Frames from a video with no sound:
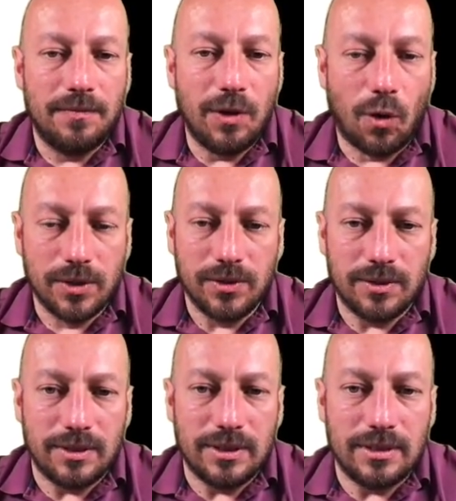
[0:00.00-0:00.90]
We
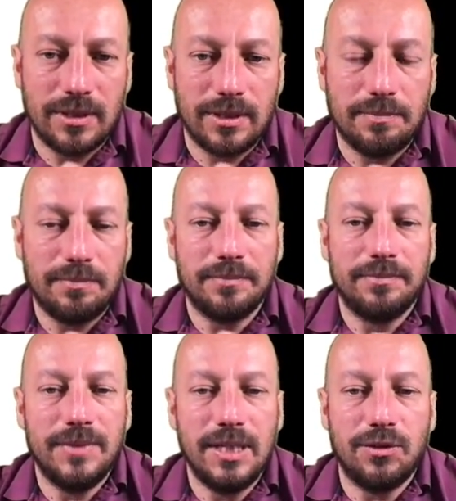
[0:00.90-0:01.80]
also
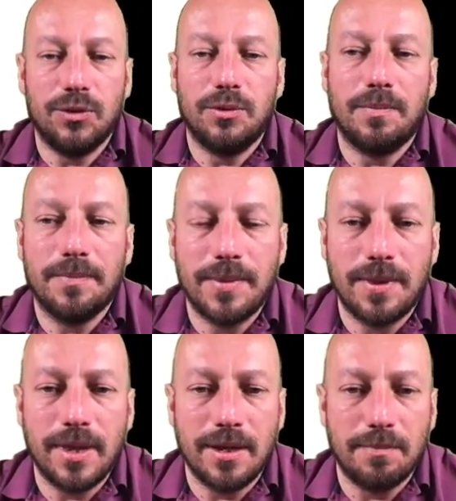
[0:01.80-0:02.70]
need to
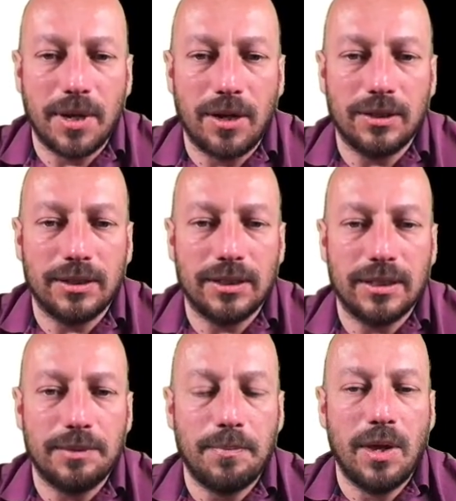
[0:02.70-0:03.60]
think about
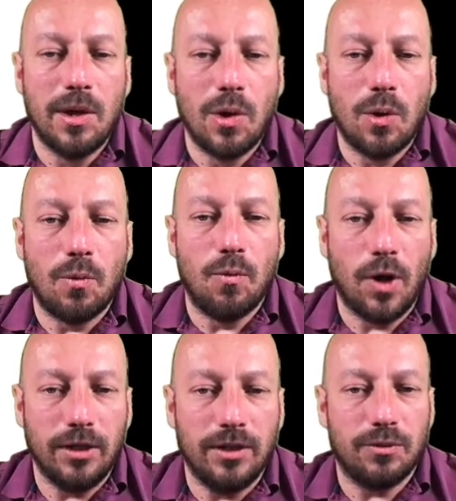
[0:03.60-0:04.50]

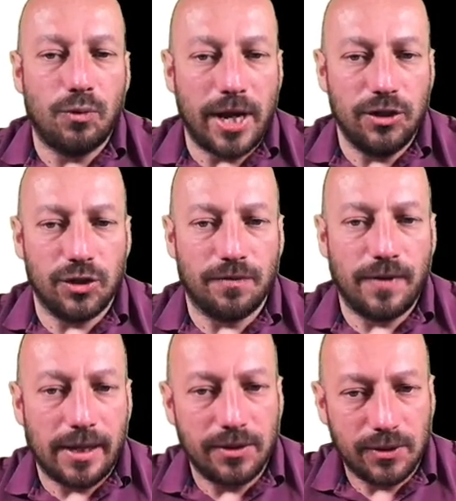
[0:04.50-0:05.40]
what range of
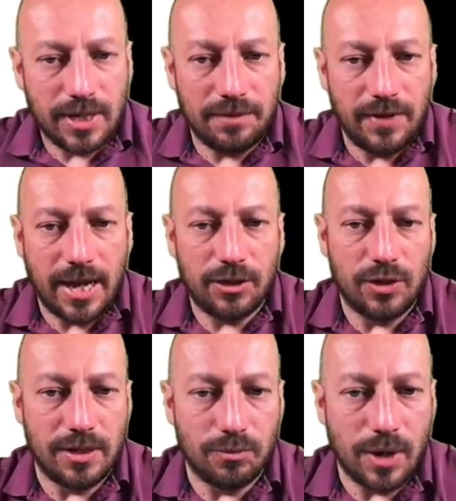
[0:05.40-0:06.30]
values can we
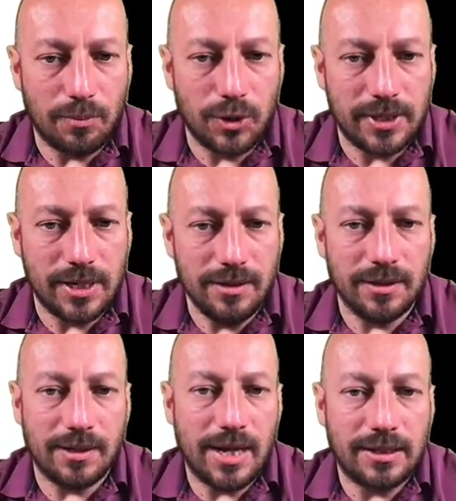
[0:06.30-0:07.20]
actually represent.
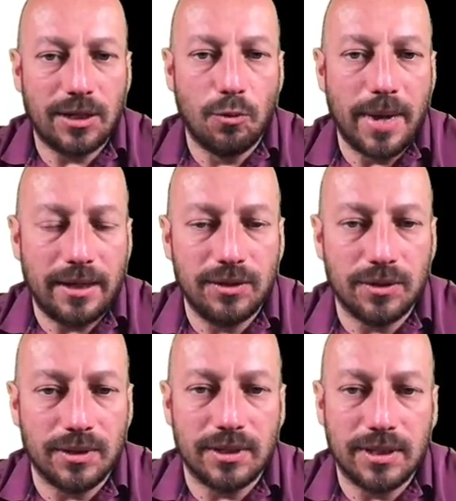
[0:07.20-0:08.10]
And let's go back to
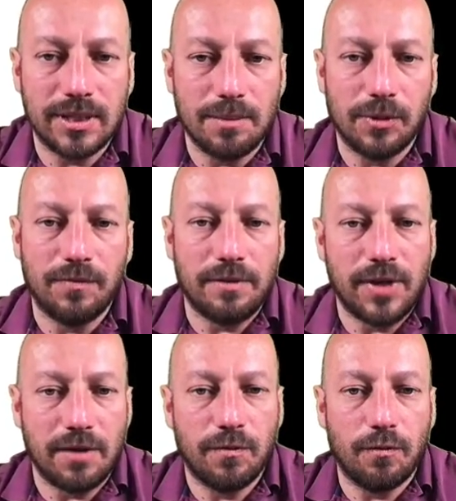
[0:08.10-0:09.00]
the example where we
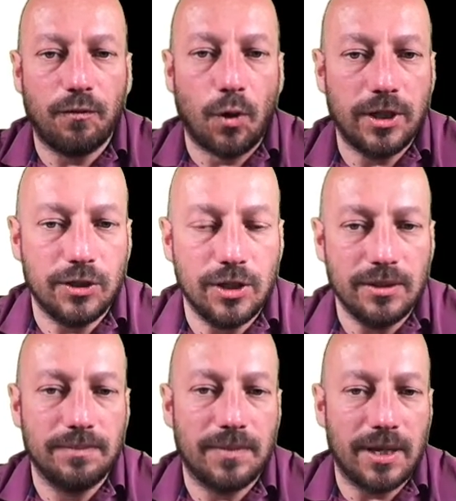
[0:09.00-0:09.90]
have 4
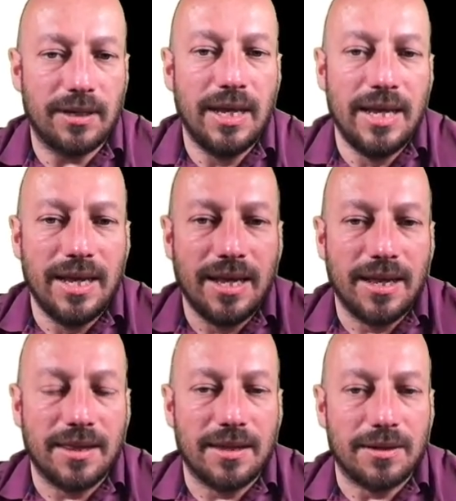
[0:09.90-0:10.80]
digits. Then
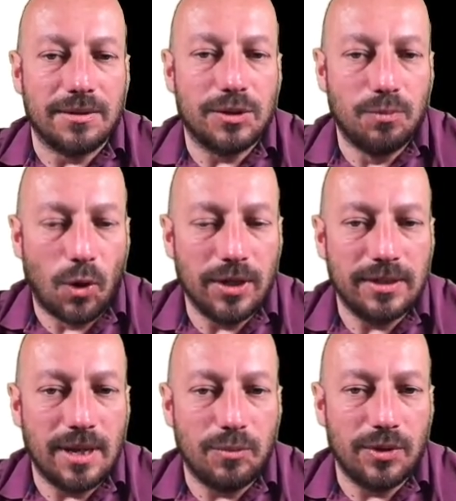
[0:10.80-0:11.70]
the smallest
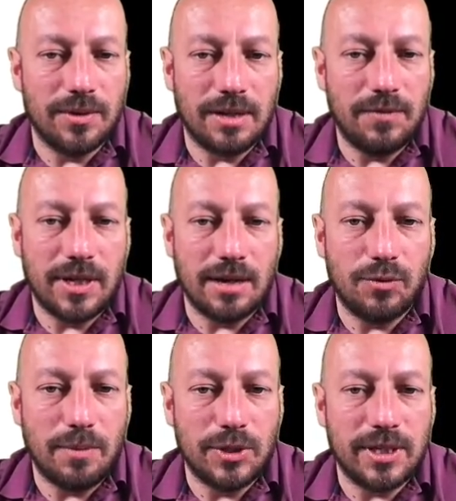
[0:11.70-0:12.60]
number that we can
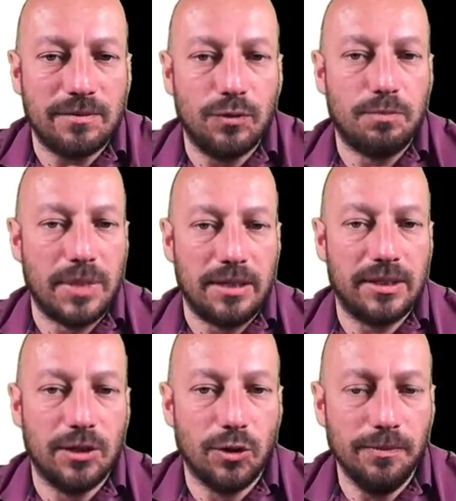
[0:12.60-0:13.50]
represent would be
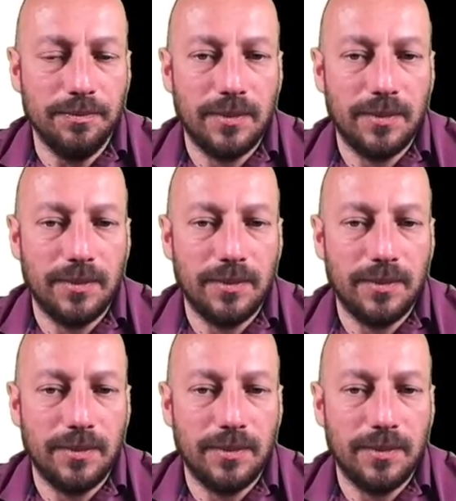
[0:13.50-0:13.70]
0.